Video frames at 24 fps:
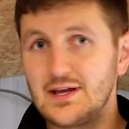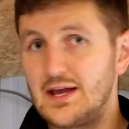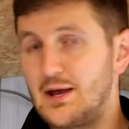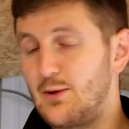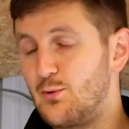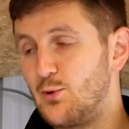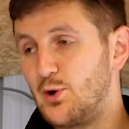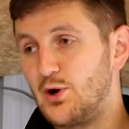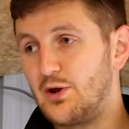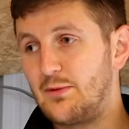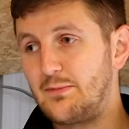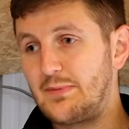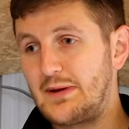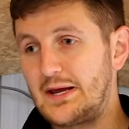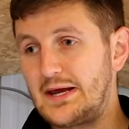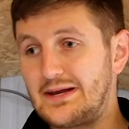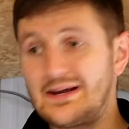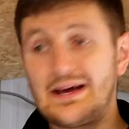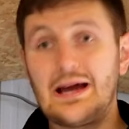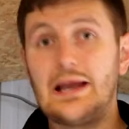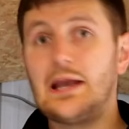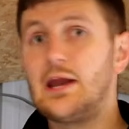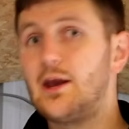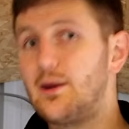It would have
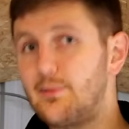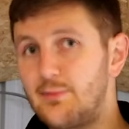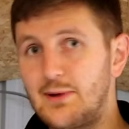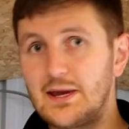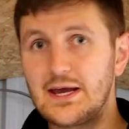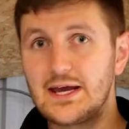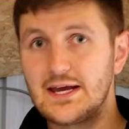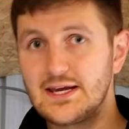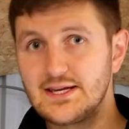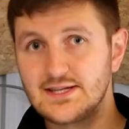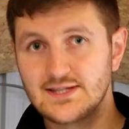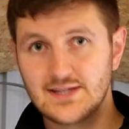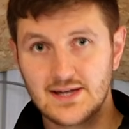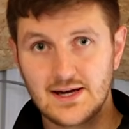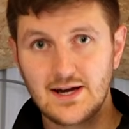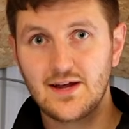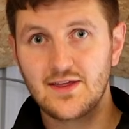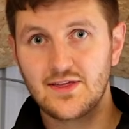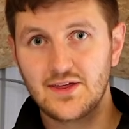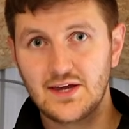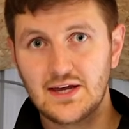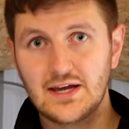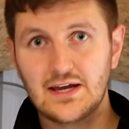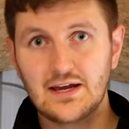been a little bit easier,
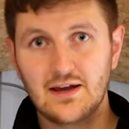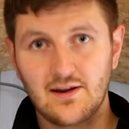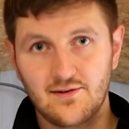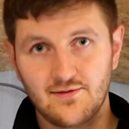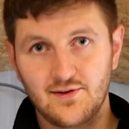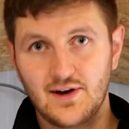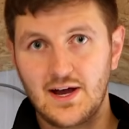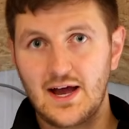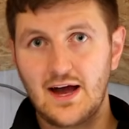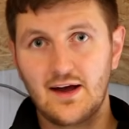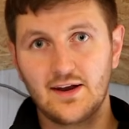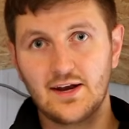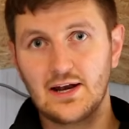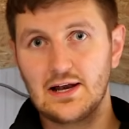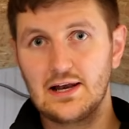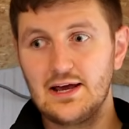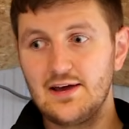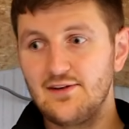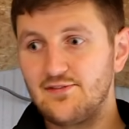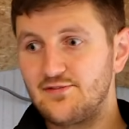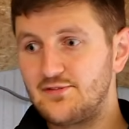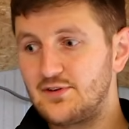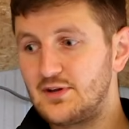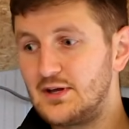I think, if I had a
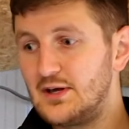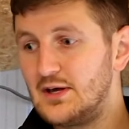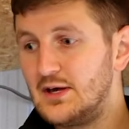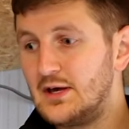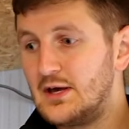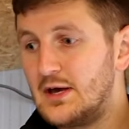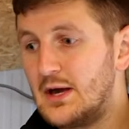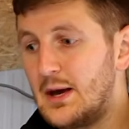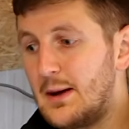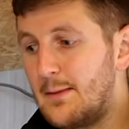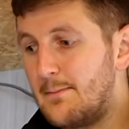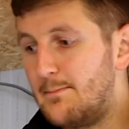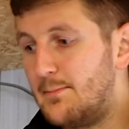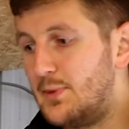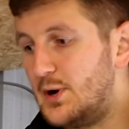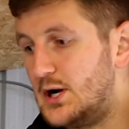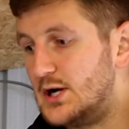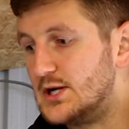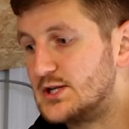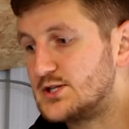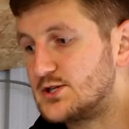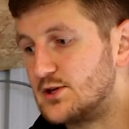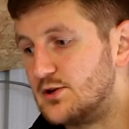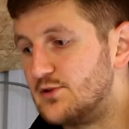lift,
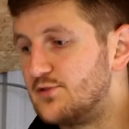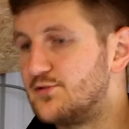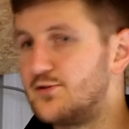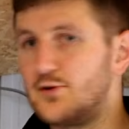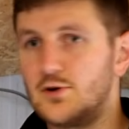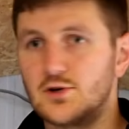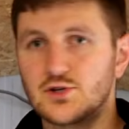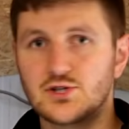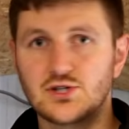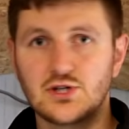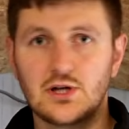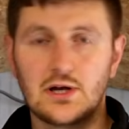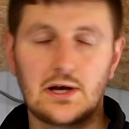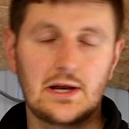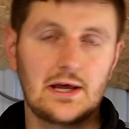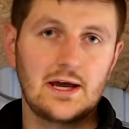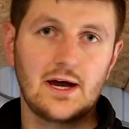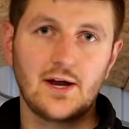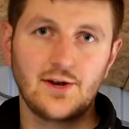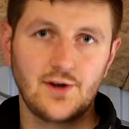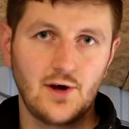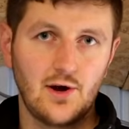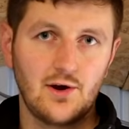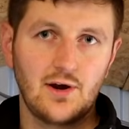but
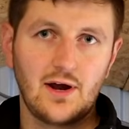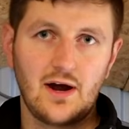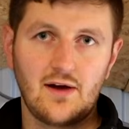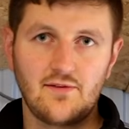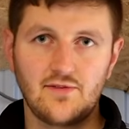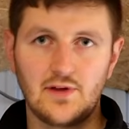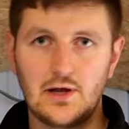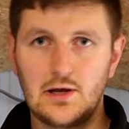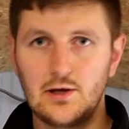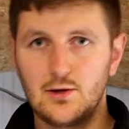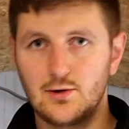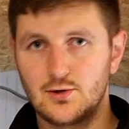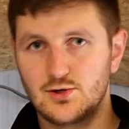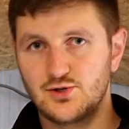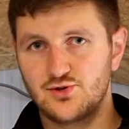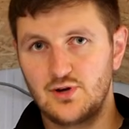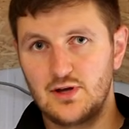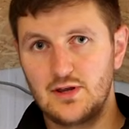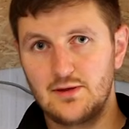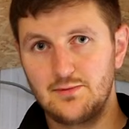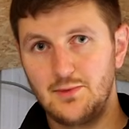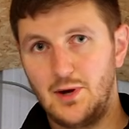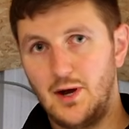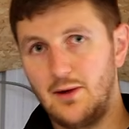unfortunately I don't have that
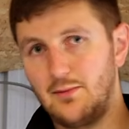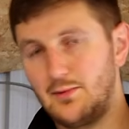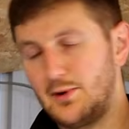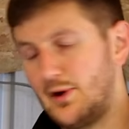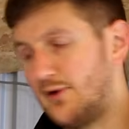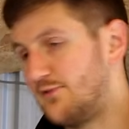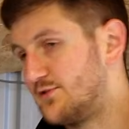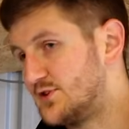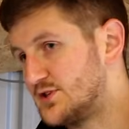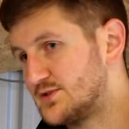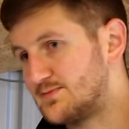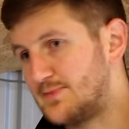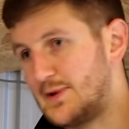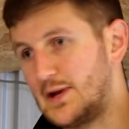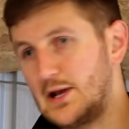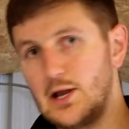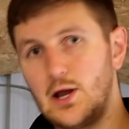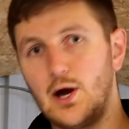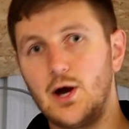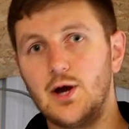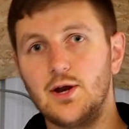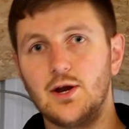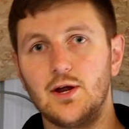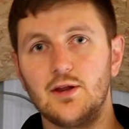luxury at the moment. I've just been
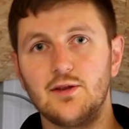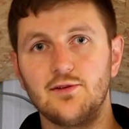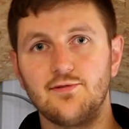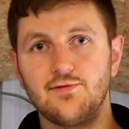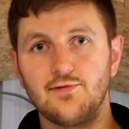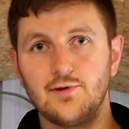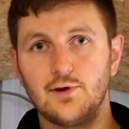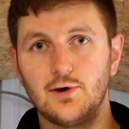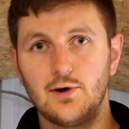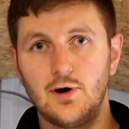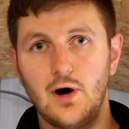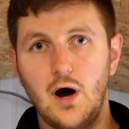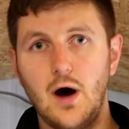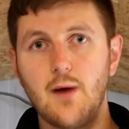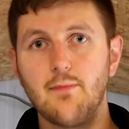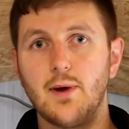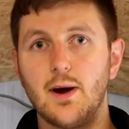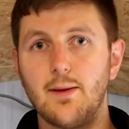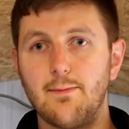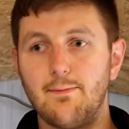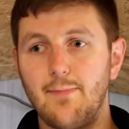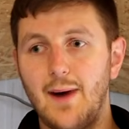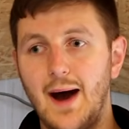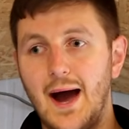lying on the floor on
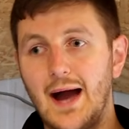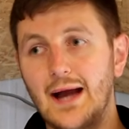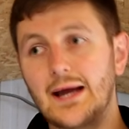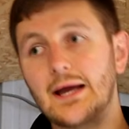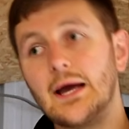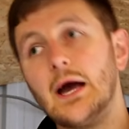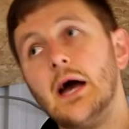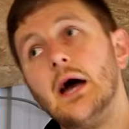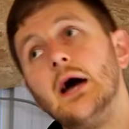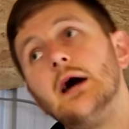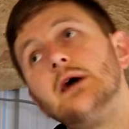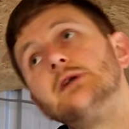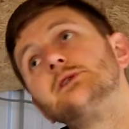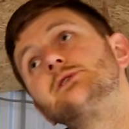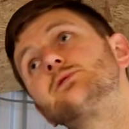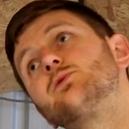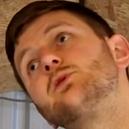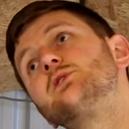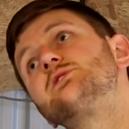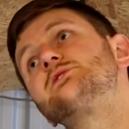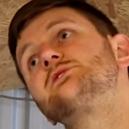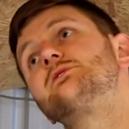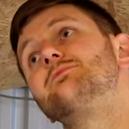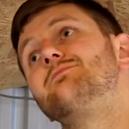my back,
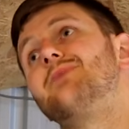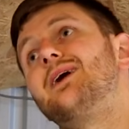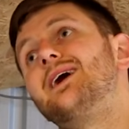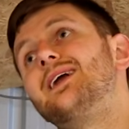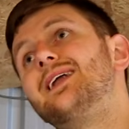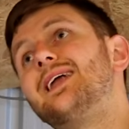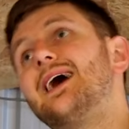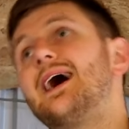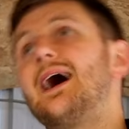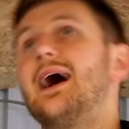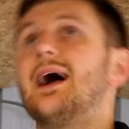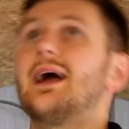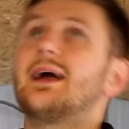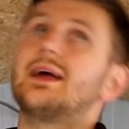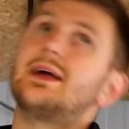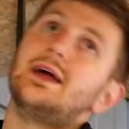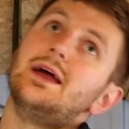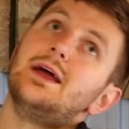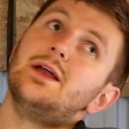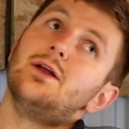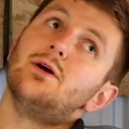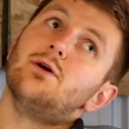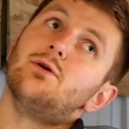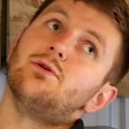twisting my neck
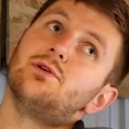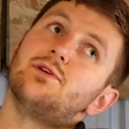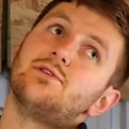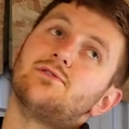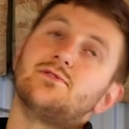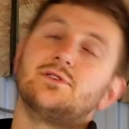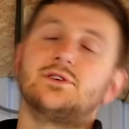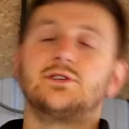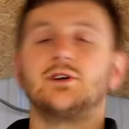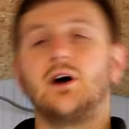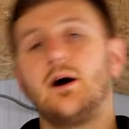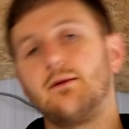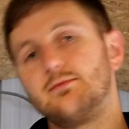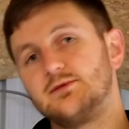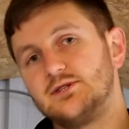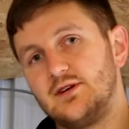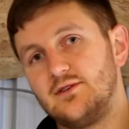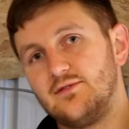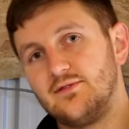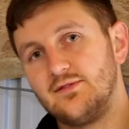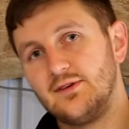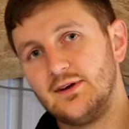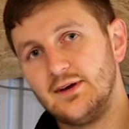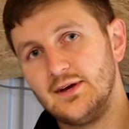in all different types
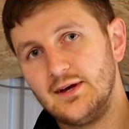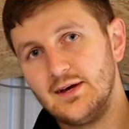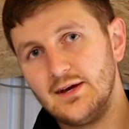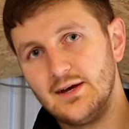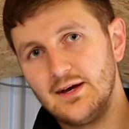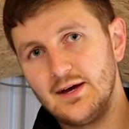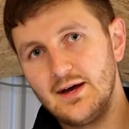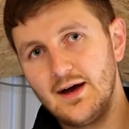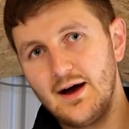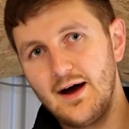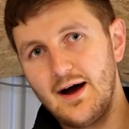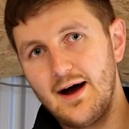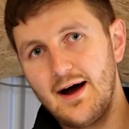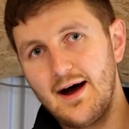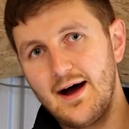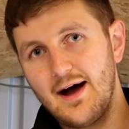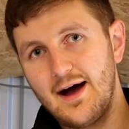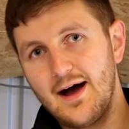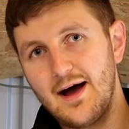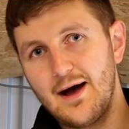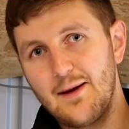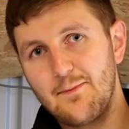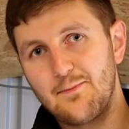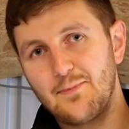of
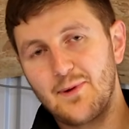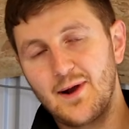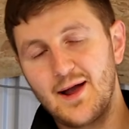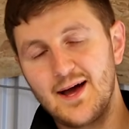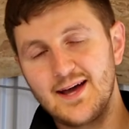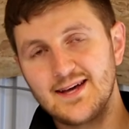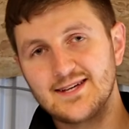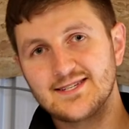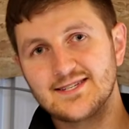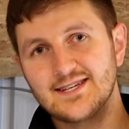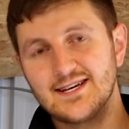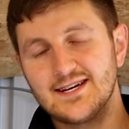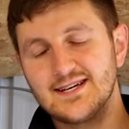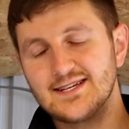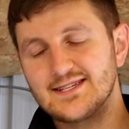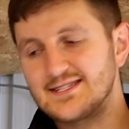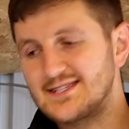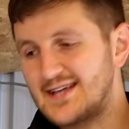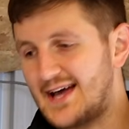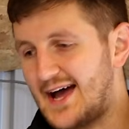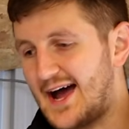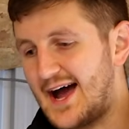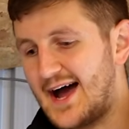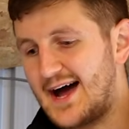
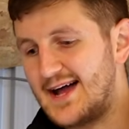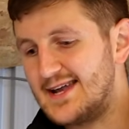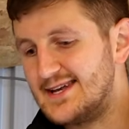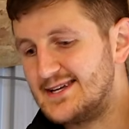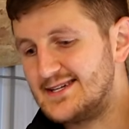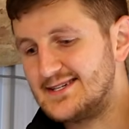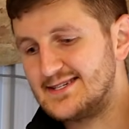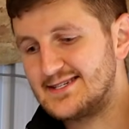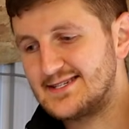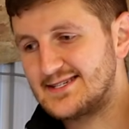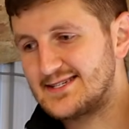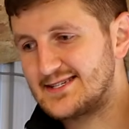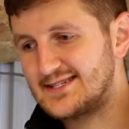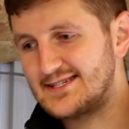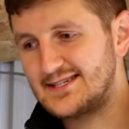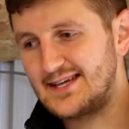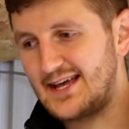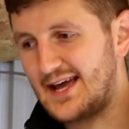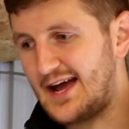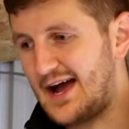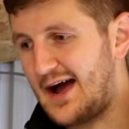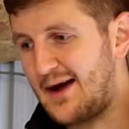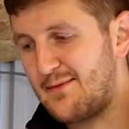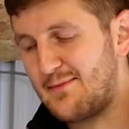places, and
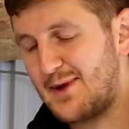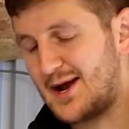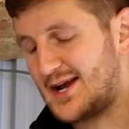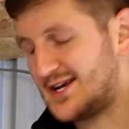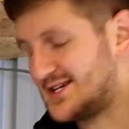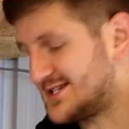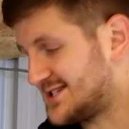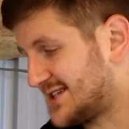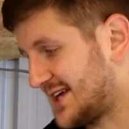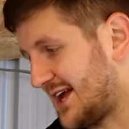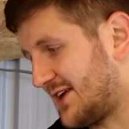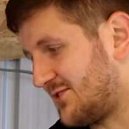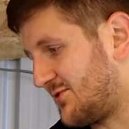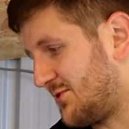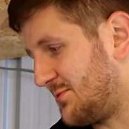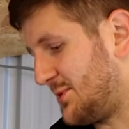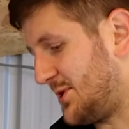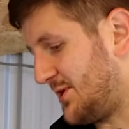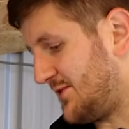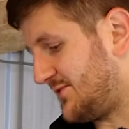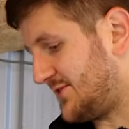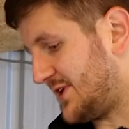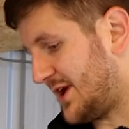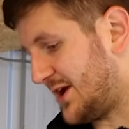yeah, I managed to get it
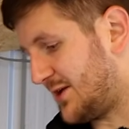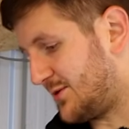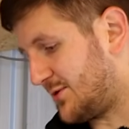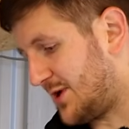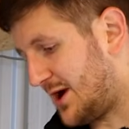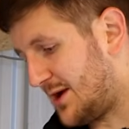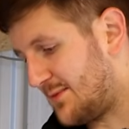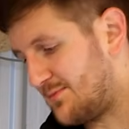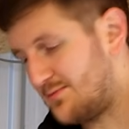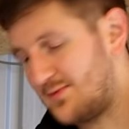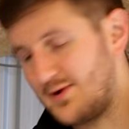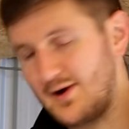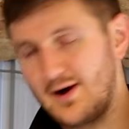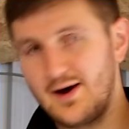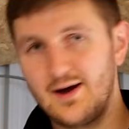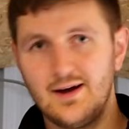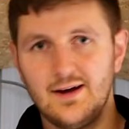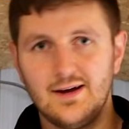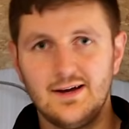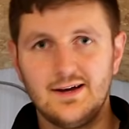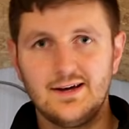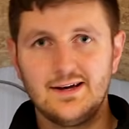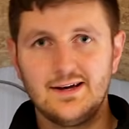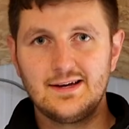removed anyway.
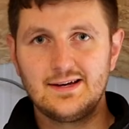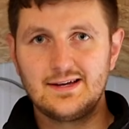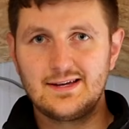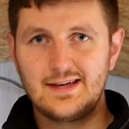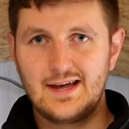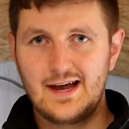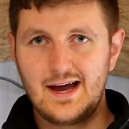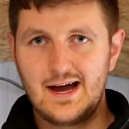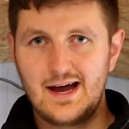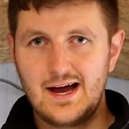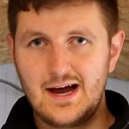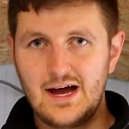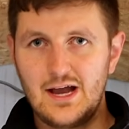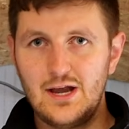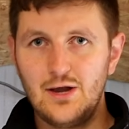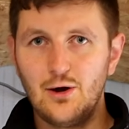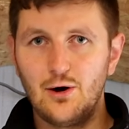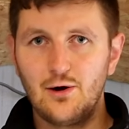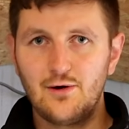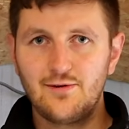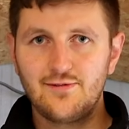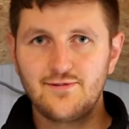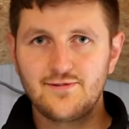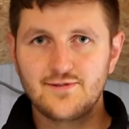But yeah,
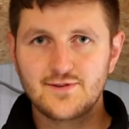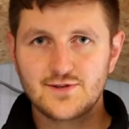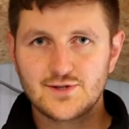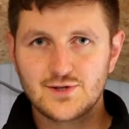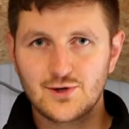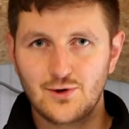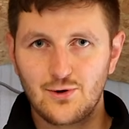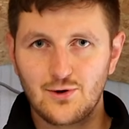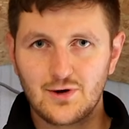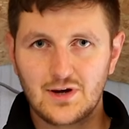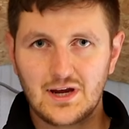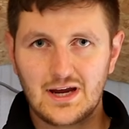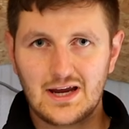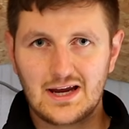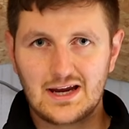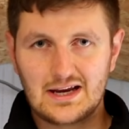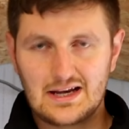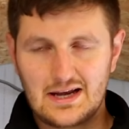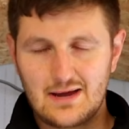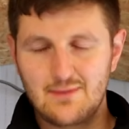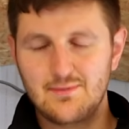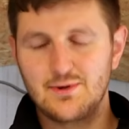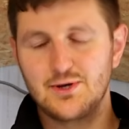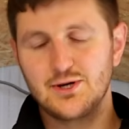enough talking,
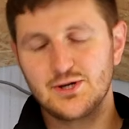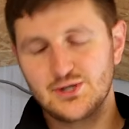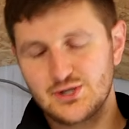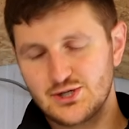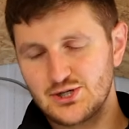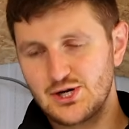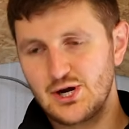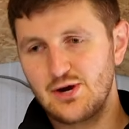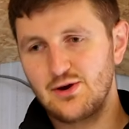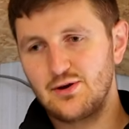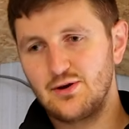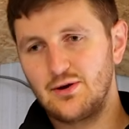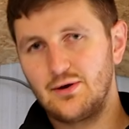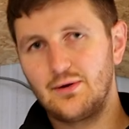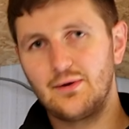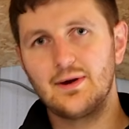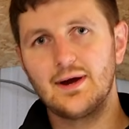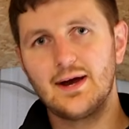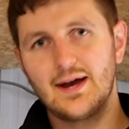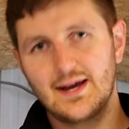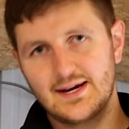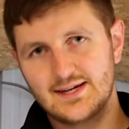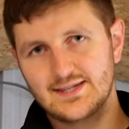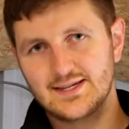let me just show you
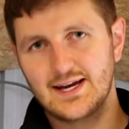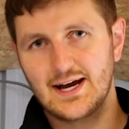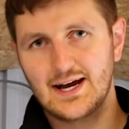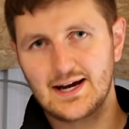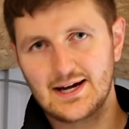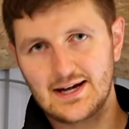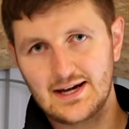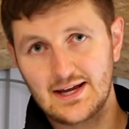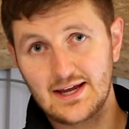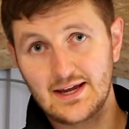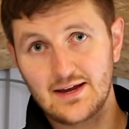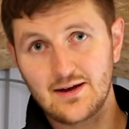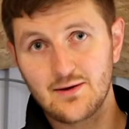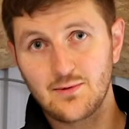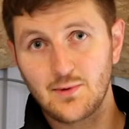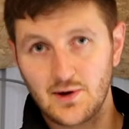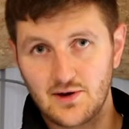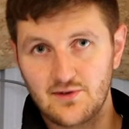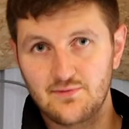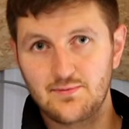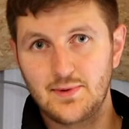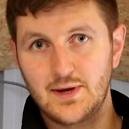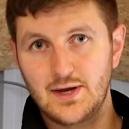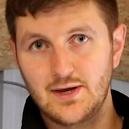exactly
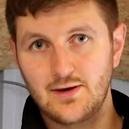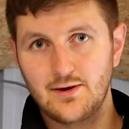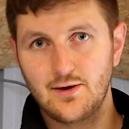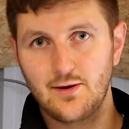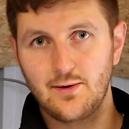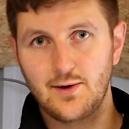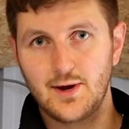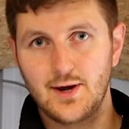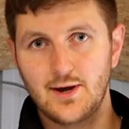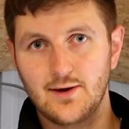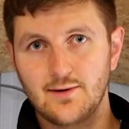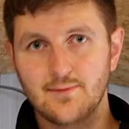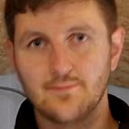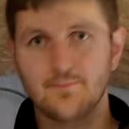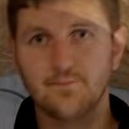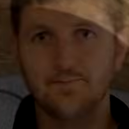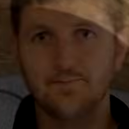what I've been doing.